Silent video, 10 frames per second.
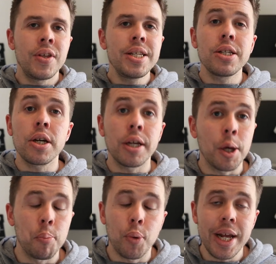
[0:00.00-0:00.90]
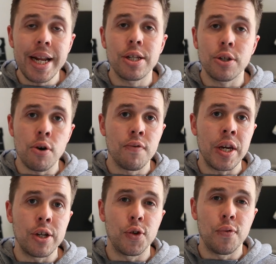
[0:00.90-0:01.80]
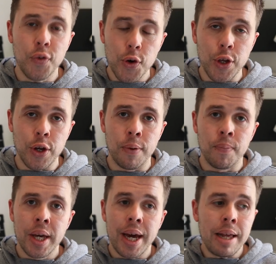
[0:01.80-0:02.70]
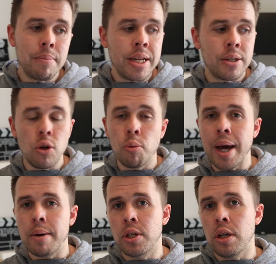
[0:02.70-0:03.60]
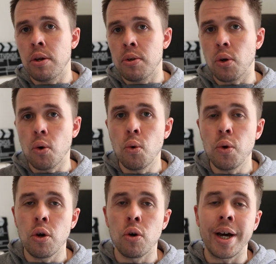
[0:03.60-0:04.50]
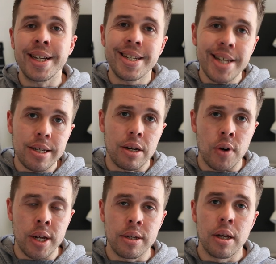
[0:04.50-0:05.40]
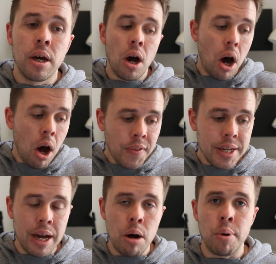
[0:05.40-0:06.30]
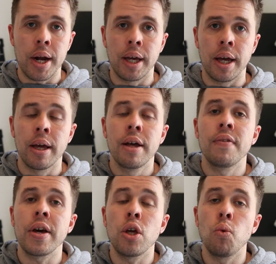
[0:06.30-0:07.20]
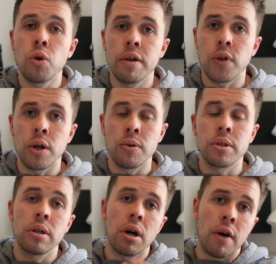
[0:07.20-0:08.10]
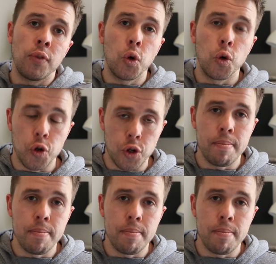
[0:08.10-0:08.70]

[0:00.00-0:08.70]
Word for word: This is gonna completely solve the issue for you, and it means that you'll be able to use all your accessories on this L bracket that you would have used on the hot shoe